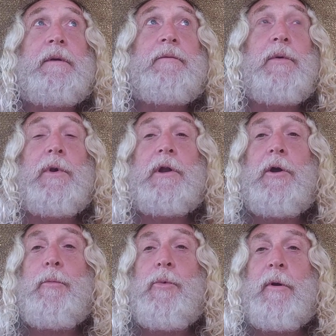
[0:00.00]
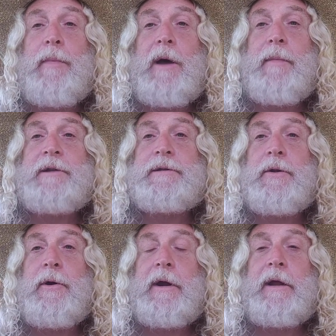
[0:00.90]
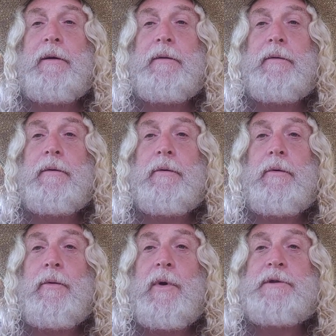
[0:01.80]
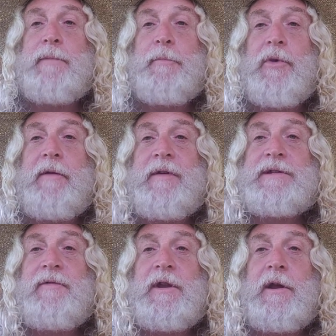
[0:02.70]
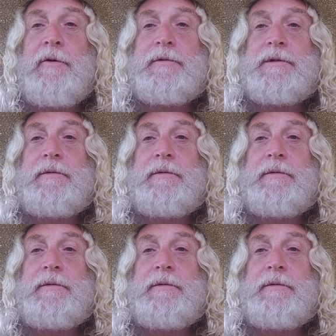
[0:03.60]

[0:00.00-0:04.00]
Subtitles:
If you want to know more about my story, watch my previous videos.